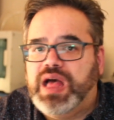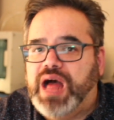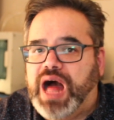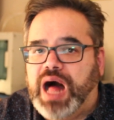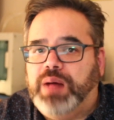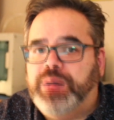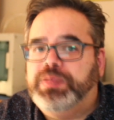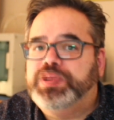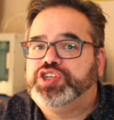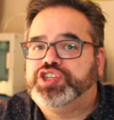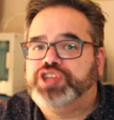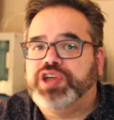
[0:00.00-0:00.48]

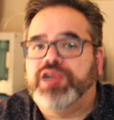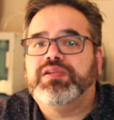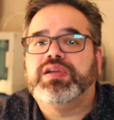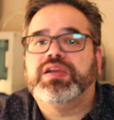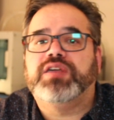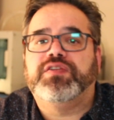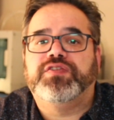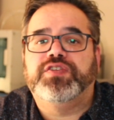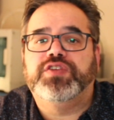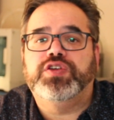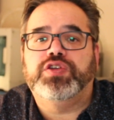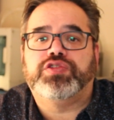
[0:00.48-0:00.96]
I'll be sharing
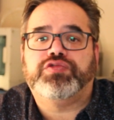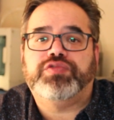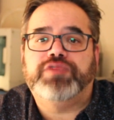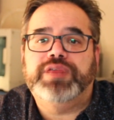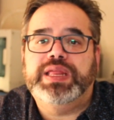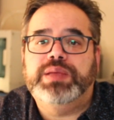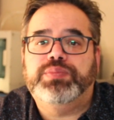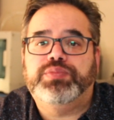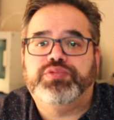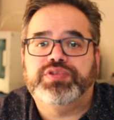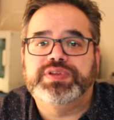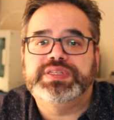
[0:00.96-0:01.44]
a few
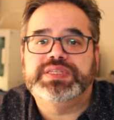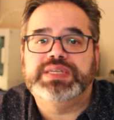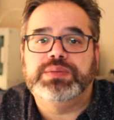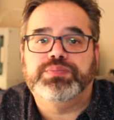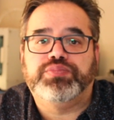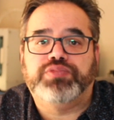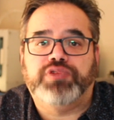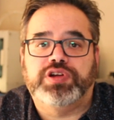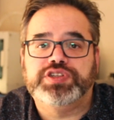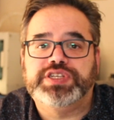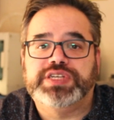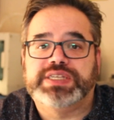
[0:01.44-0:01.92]
3D printing
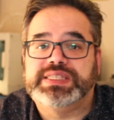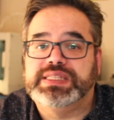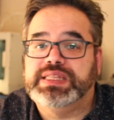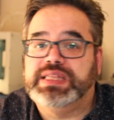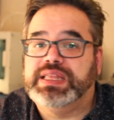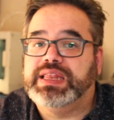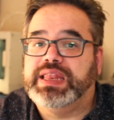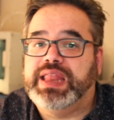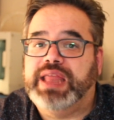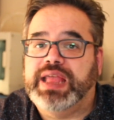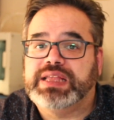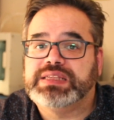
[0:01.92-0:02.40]
projects in the
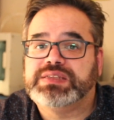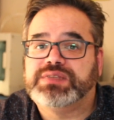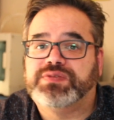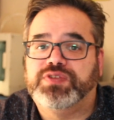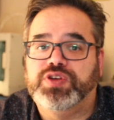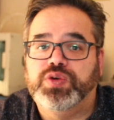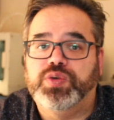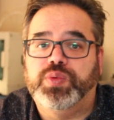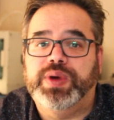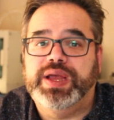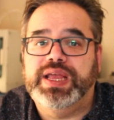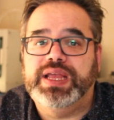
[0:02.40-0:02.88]
next
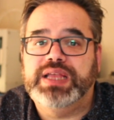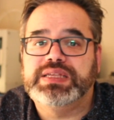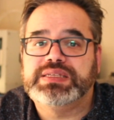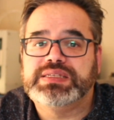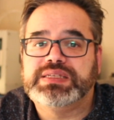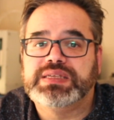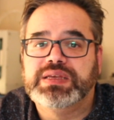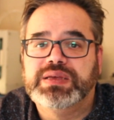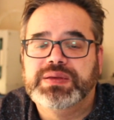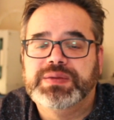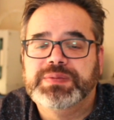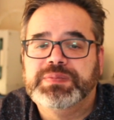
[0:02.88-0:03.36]
few
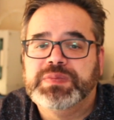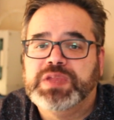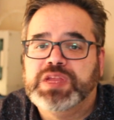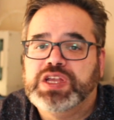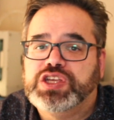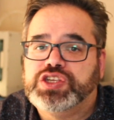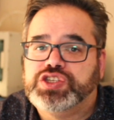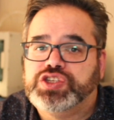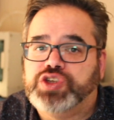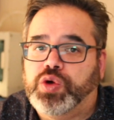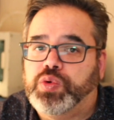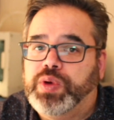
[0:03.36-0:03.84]
weeks,
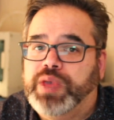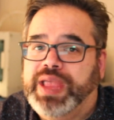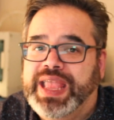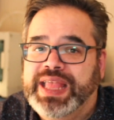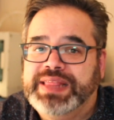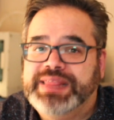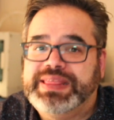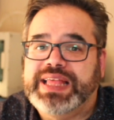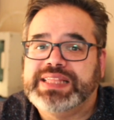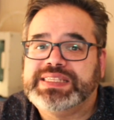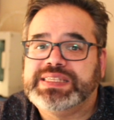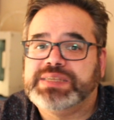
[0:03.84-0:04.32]
so
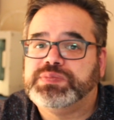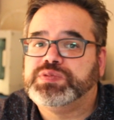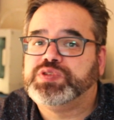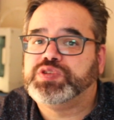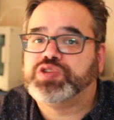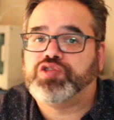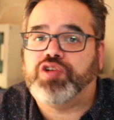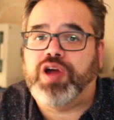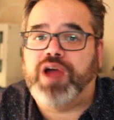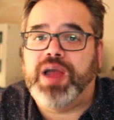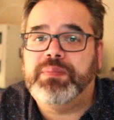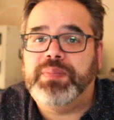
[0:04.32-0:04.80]
hit that
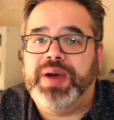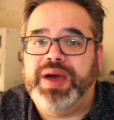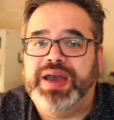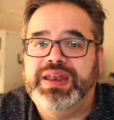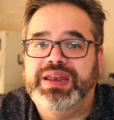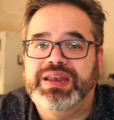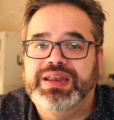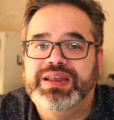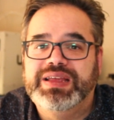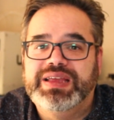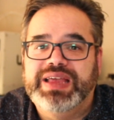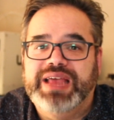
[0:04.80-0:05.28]
subscribe
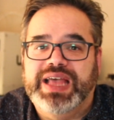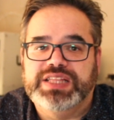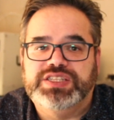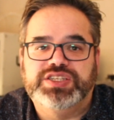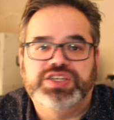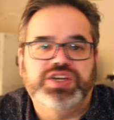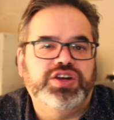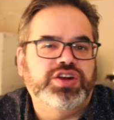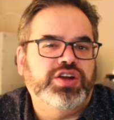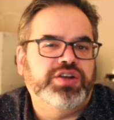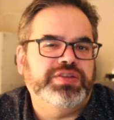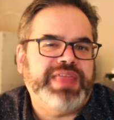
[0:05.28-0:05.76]
button and
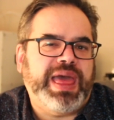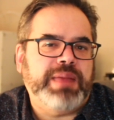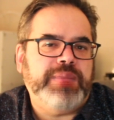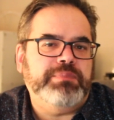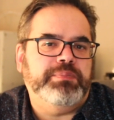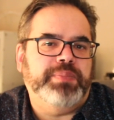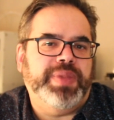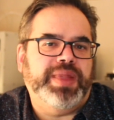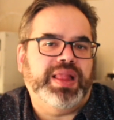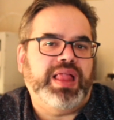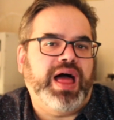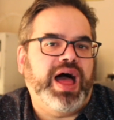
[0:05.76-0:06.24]
turn on
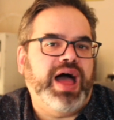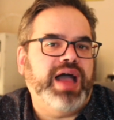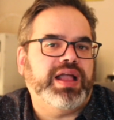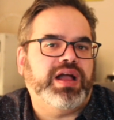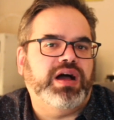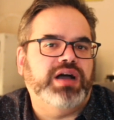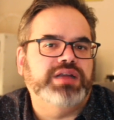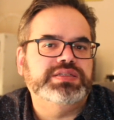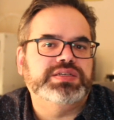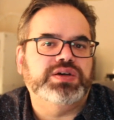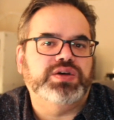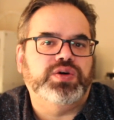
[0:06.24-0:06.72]
that bell
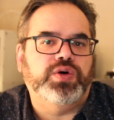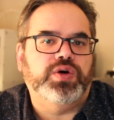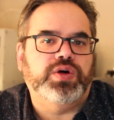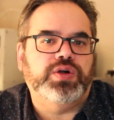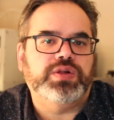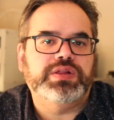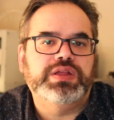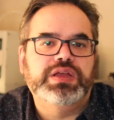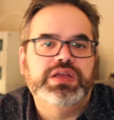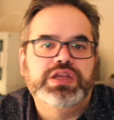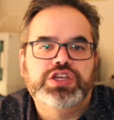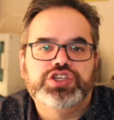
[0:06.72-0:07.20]
icon to
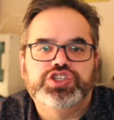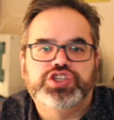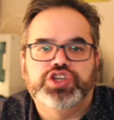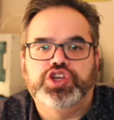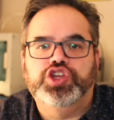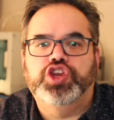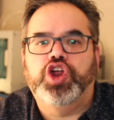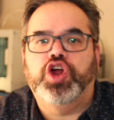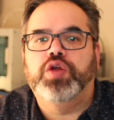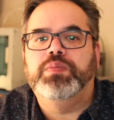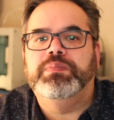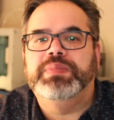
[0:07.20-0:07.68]
all so
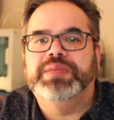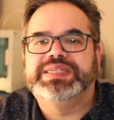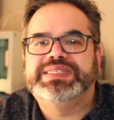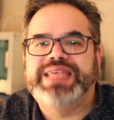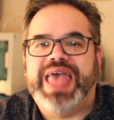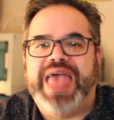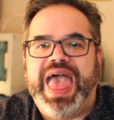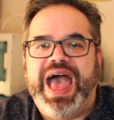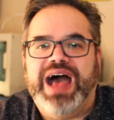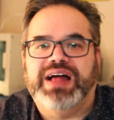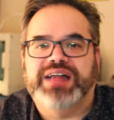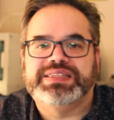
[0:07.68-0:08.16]
you don't
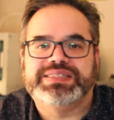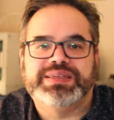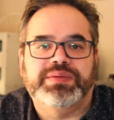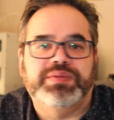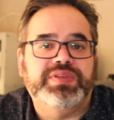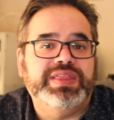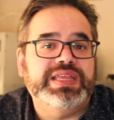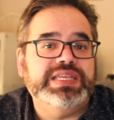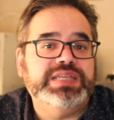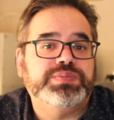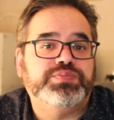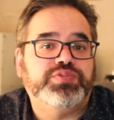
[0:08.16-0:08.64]
miss out some
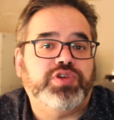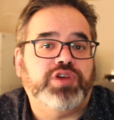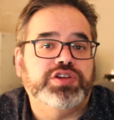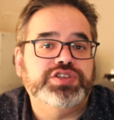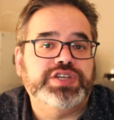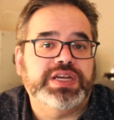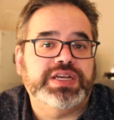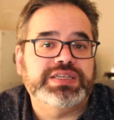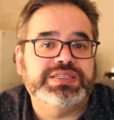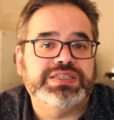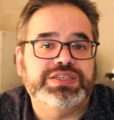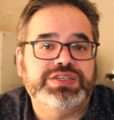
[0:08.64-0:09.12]
of these
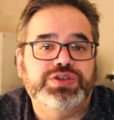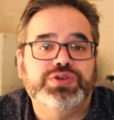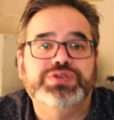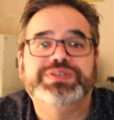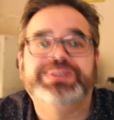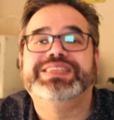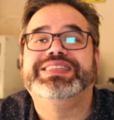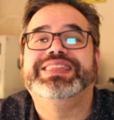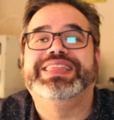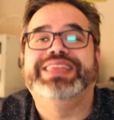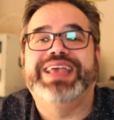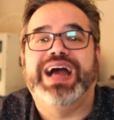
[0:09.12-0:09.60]
projects
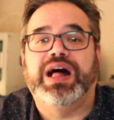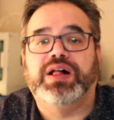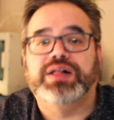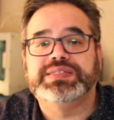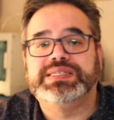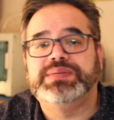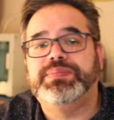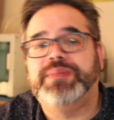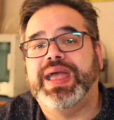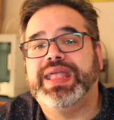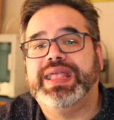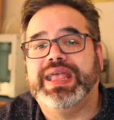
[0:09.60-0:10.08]
using the
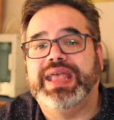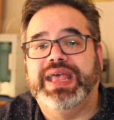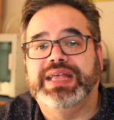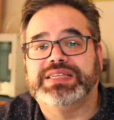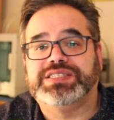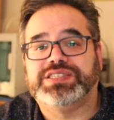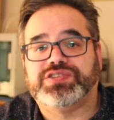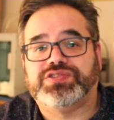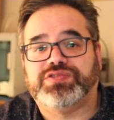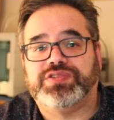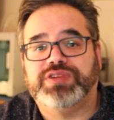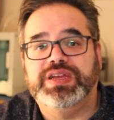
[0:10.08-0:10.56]
Ultimaker
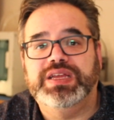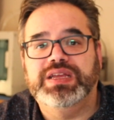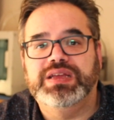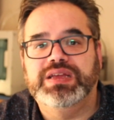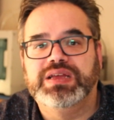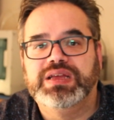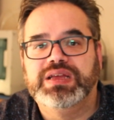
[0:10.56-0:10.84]
S3